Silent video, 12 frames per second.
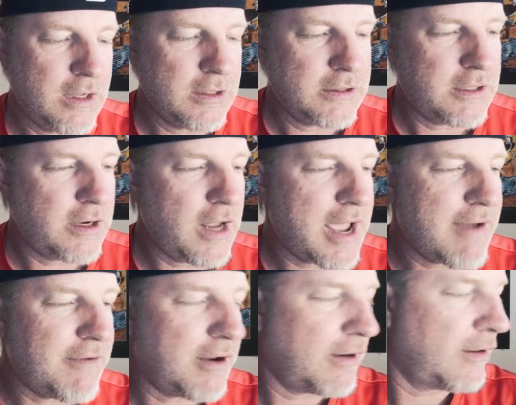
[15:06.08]
there you have
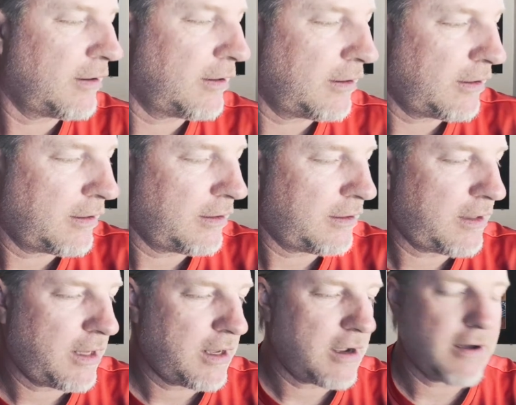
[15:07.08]
it.
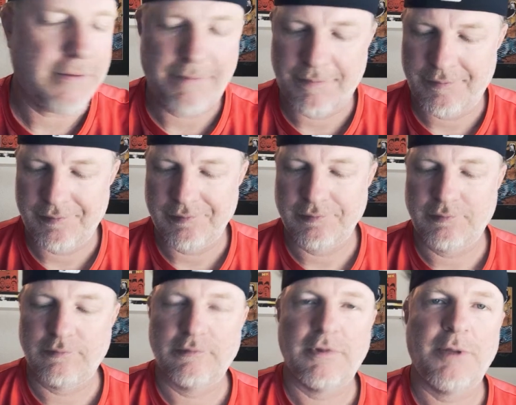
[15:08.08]
The
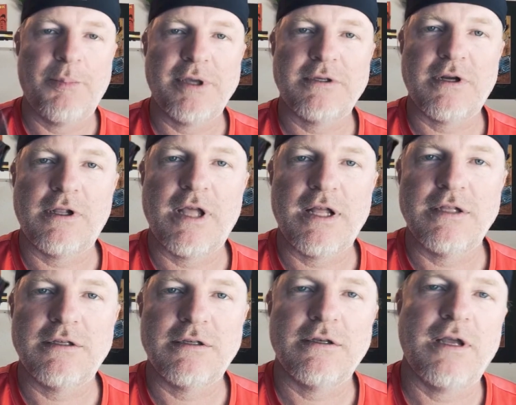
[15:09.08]
Pixar
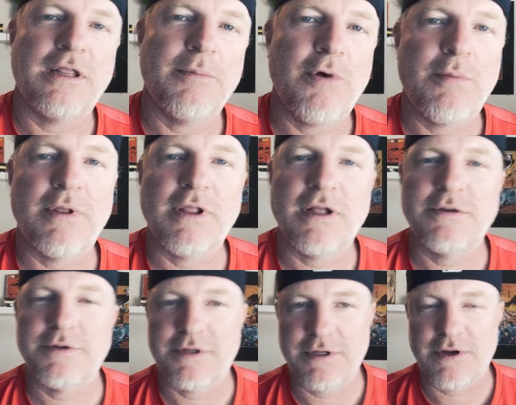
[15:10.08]
lens and the Moment lens,
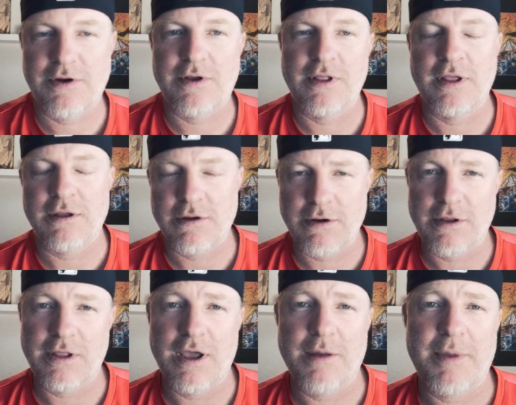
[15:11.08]
which is
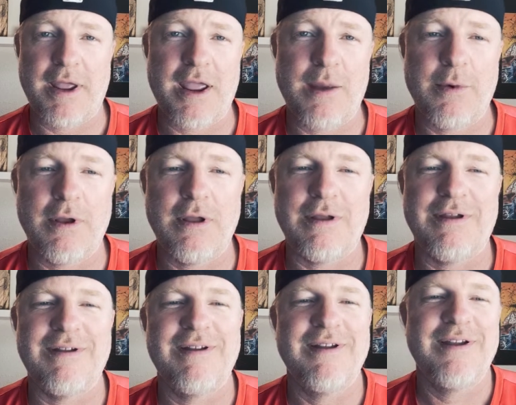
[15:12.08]
currently on my camera,
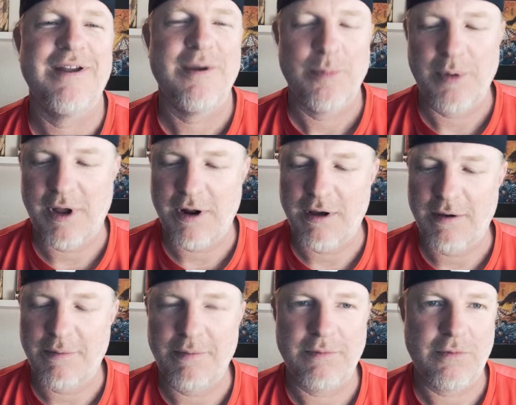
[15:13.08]
but
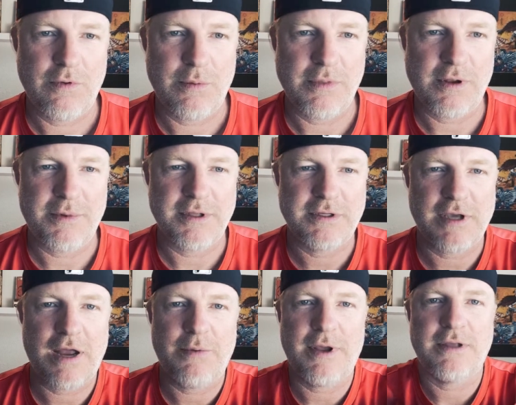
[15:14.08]
I'm a little bit
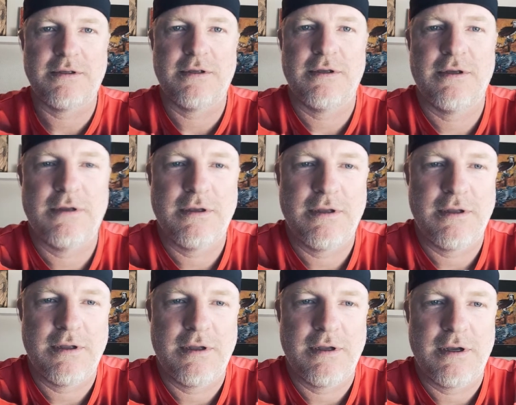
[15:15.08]
sideways.
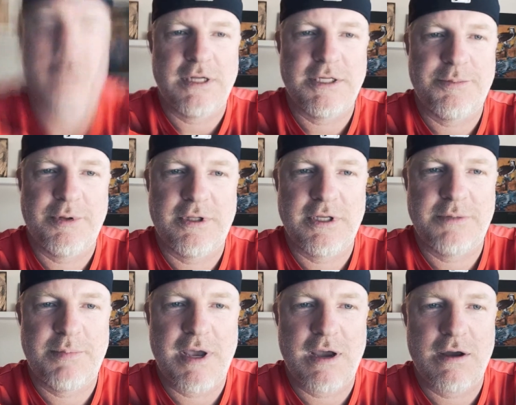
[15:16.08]
I just put this
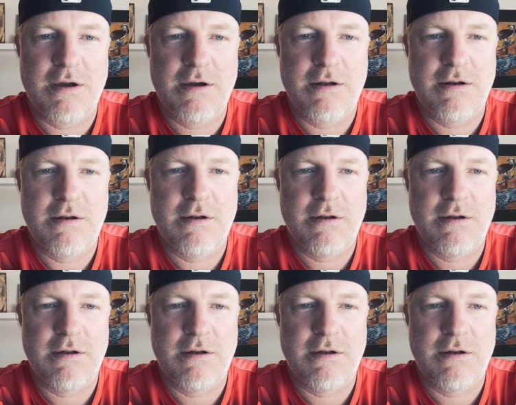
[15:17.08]
back on.